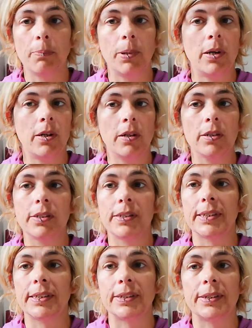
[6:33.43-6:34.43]
paths
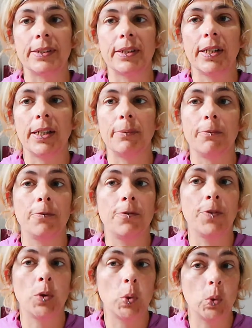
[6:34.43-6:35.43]
and
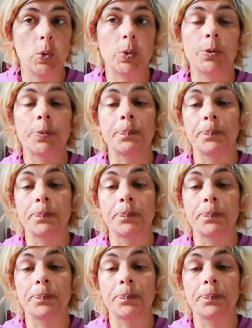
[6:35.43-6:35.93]
floors,